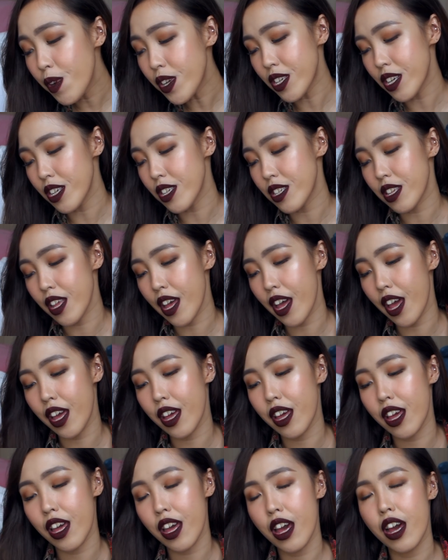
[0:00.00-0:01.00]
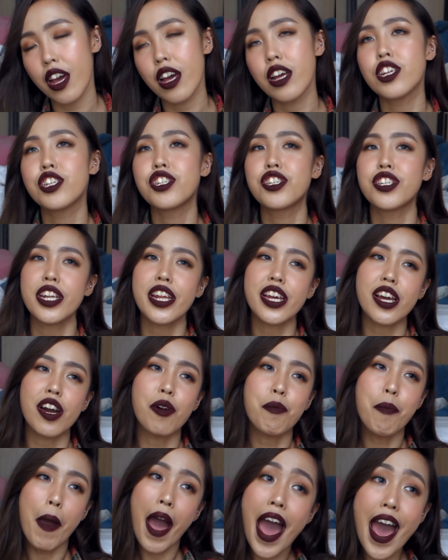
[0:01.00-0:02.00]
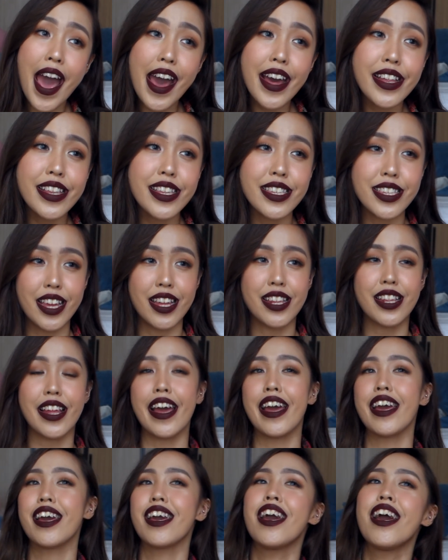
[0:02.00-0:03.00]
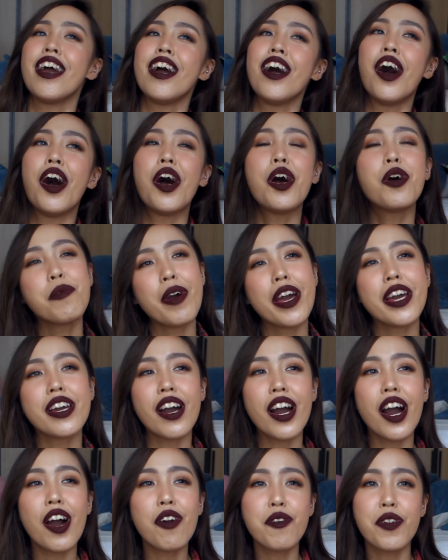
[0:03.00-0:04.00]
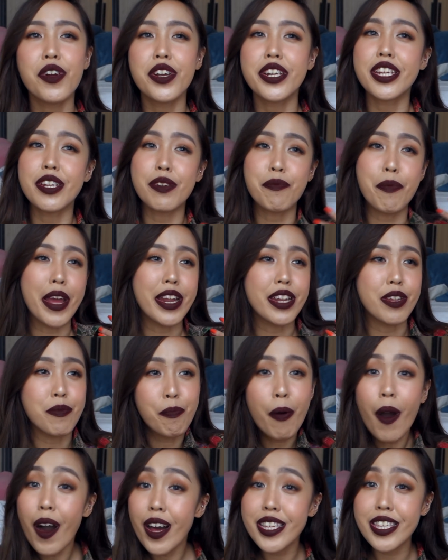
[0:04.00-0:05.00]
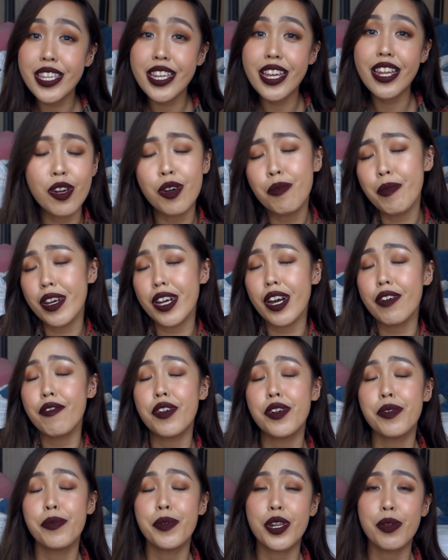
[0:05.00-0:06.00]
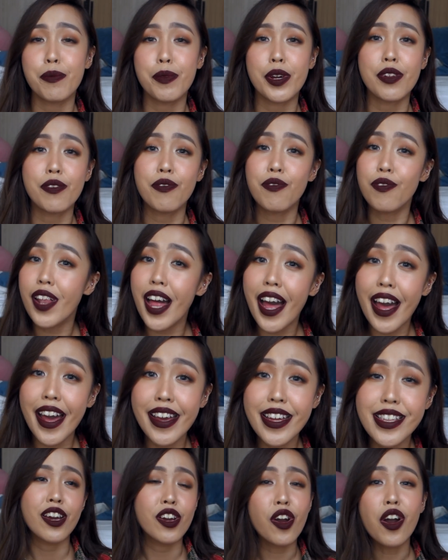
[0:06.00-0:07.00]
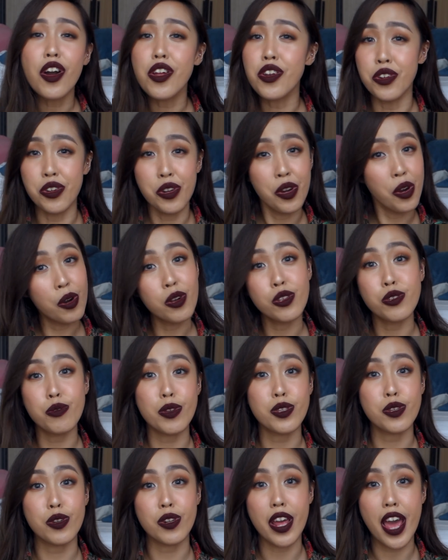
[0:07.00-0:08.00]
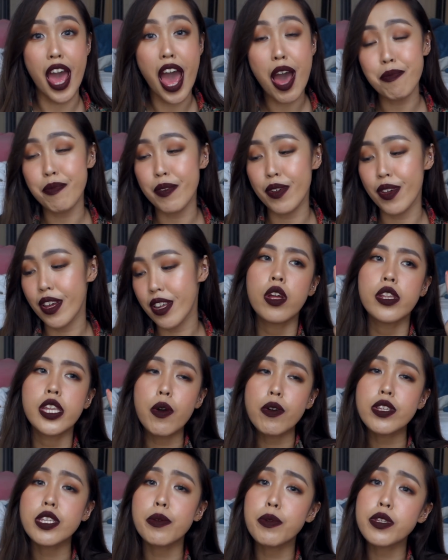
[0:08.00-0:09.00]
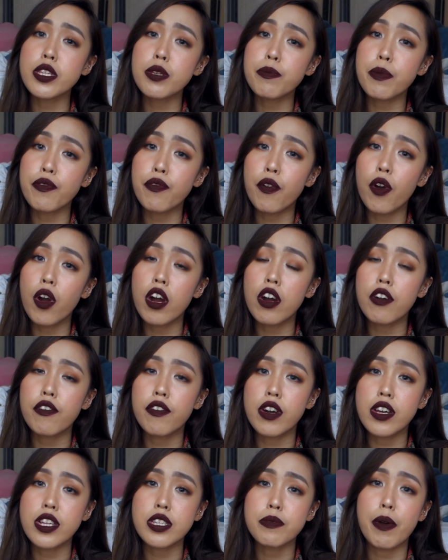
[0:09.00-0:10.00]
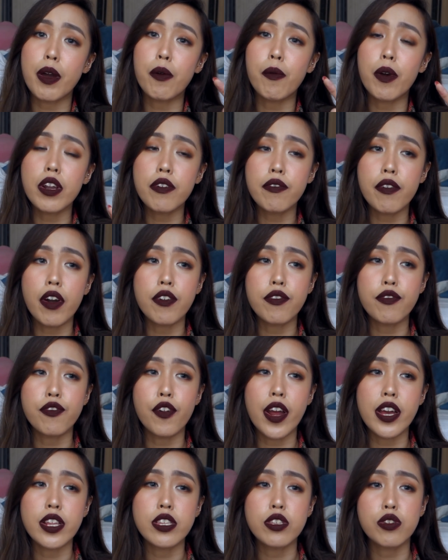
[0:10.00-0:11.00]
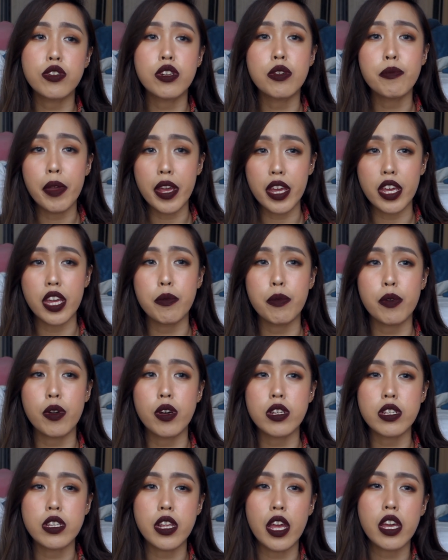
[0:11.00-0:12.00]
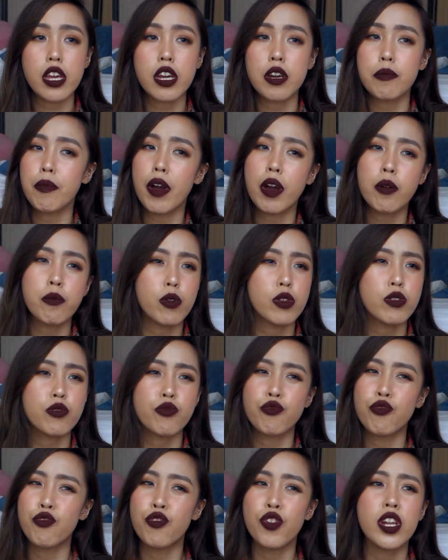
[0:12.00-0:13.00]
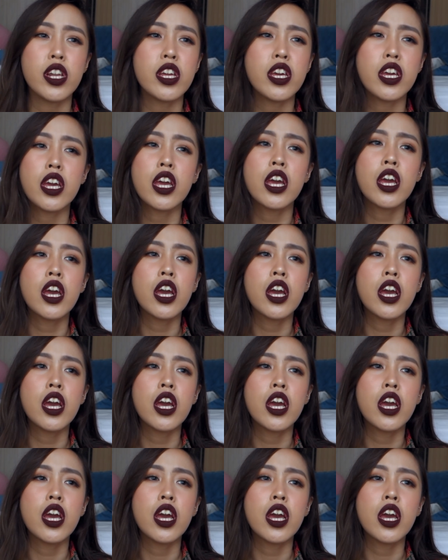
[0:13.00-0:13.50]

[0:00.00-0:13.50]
just like shitting our pants and like, oh my god, we already paid deposit. Oh my god, we already bought a flight. God knows what's gonna happen. There was supposed to be 4 of us, but one of our friends couldn't make it because like her mom was really